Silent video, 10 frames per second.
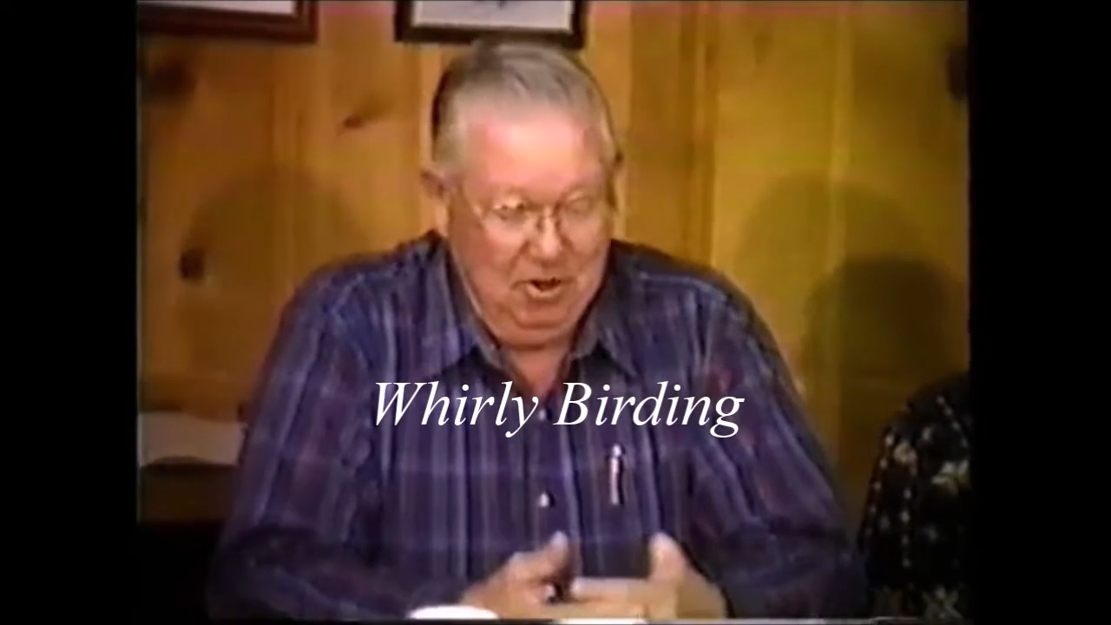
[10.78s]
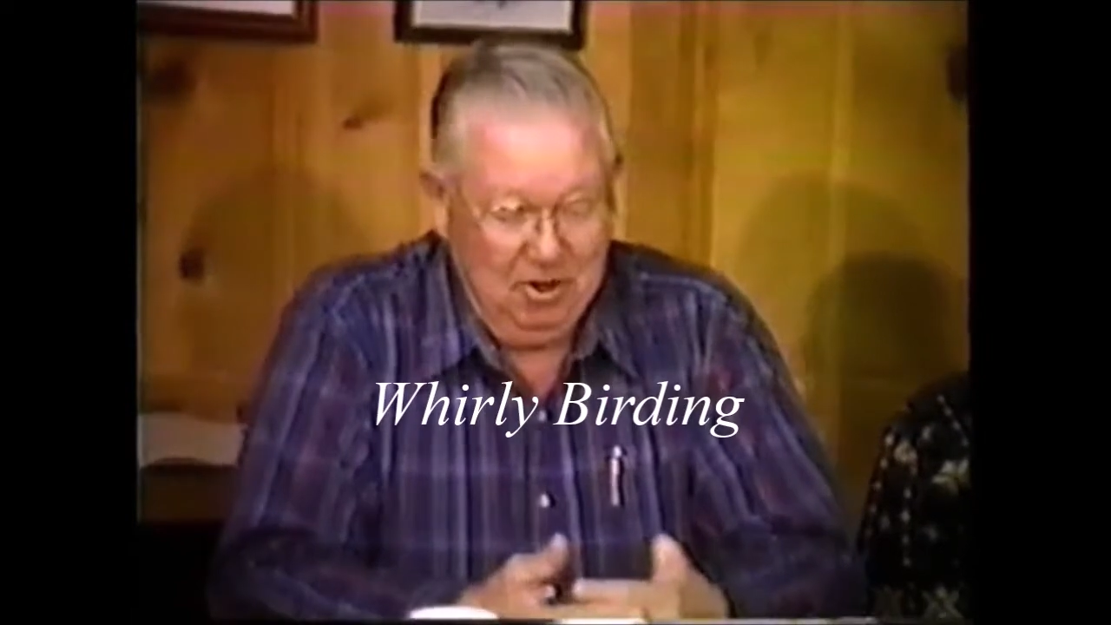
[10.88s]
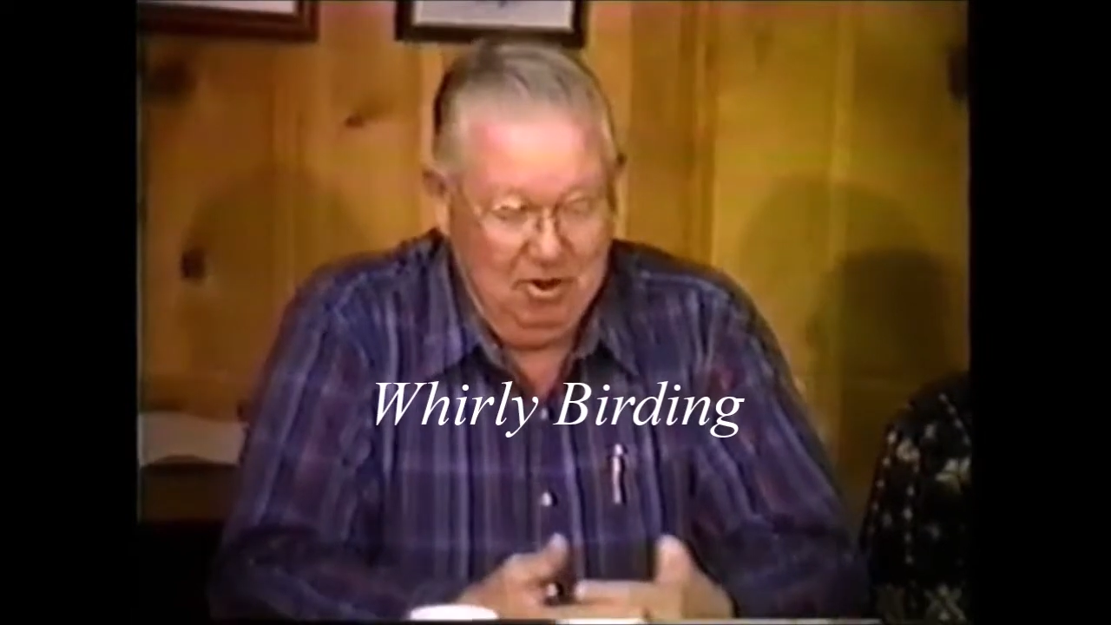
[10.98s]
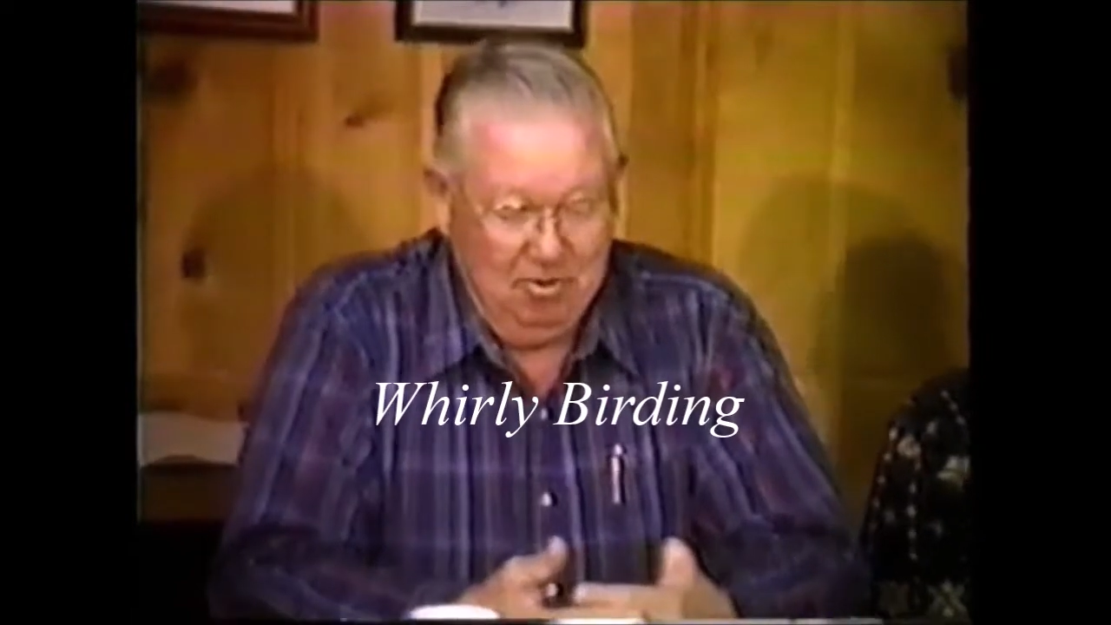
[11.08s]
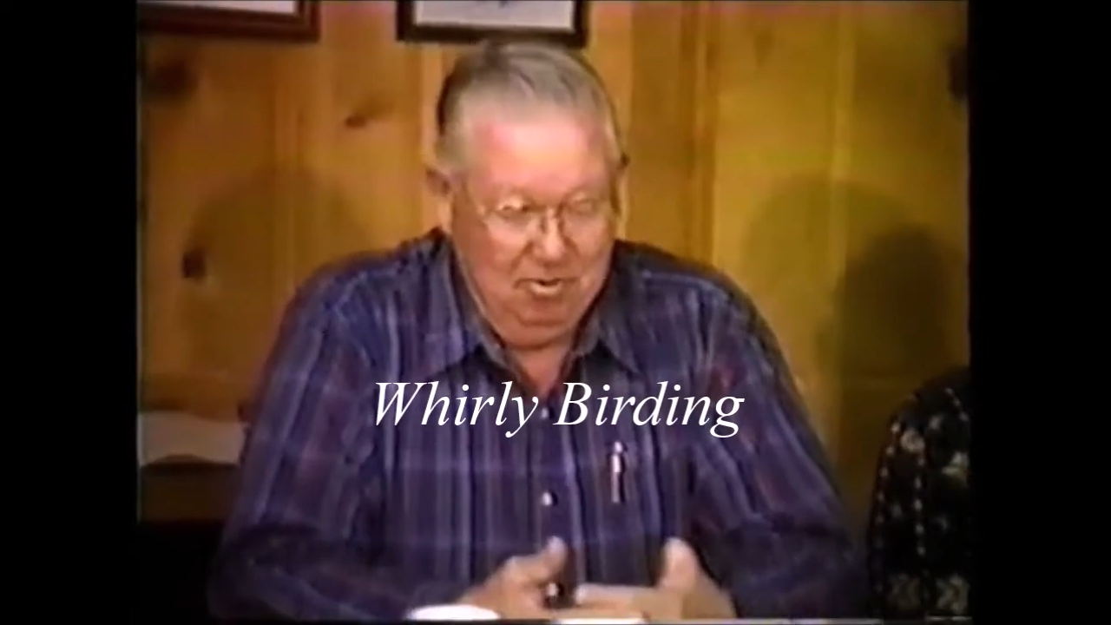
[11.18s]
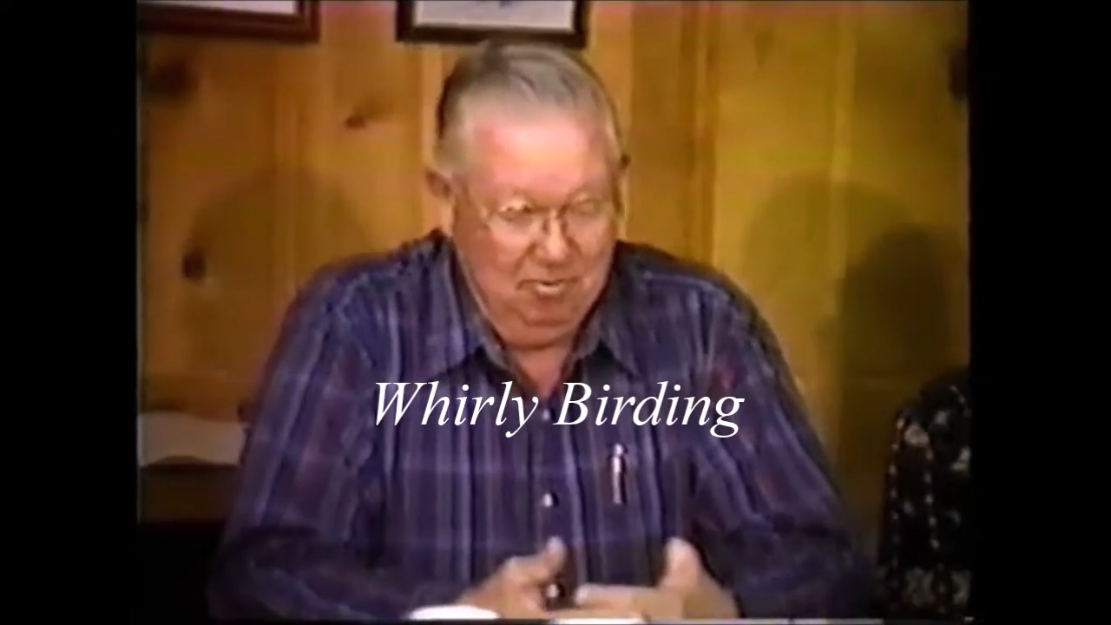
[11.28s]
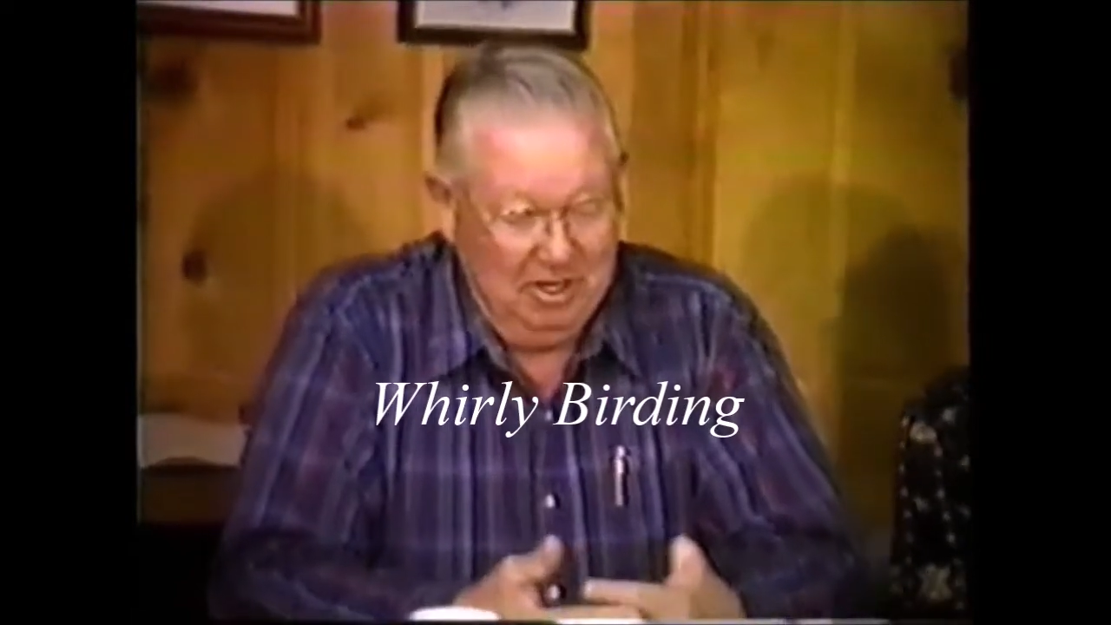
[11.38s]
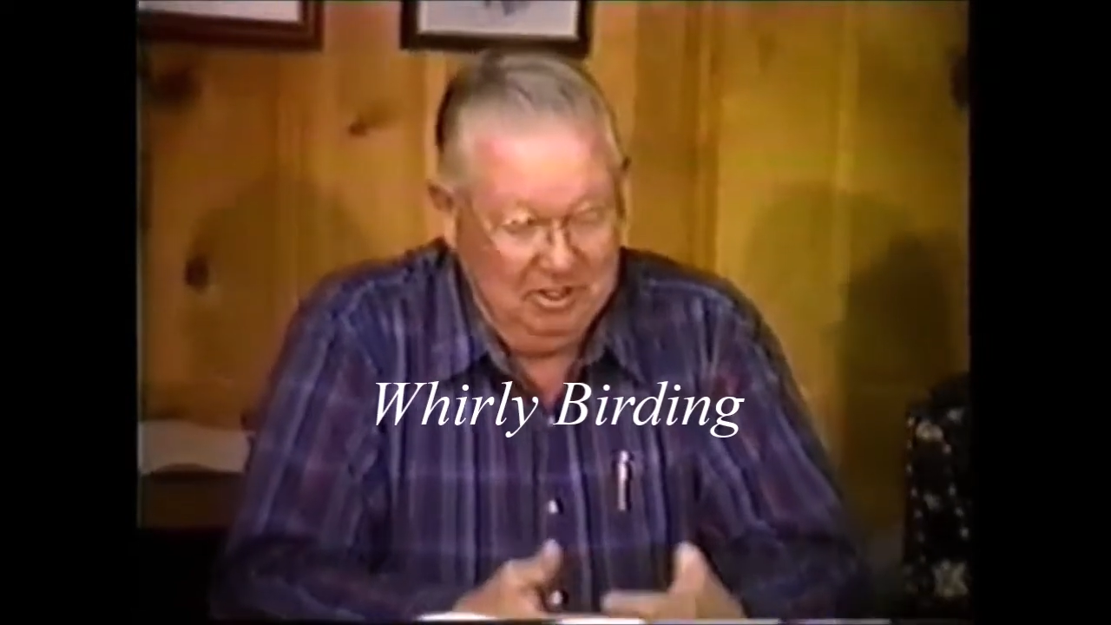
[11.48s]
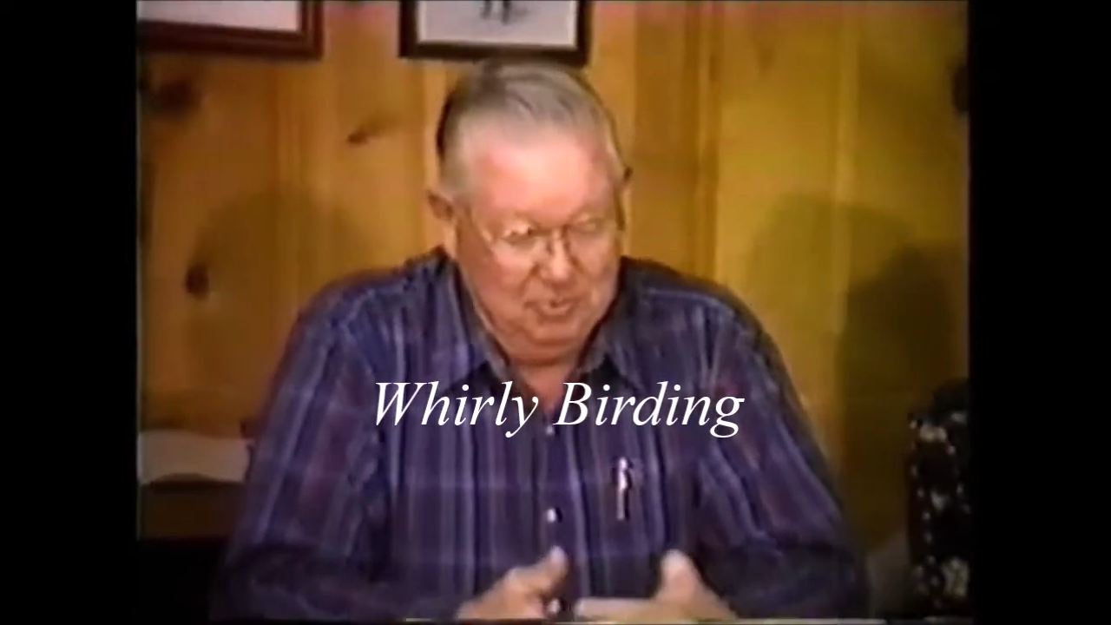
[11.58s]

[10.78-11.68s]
we call, well,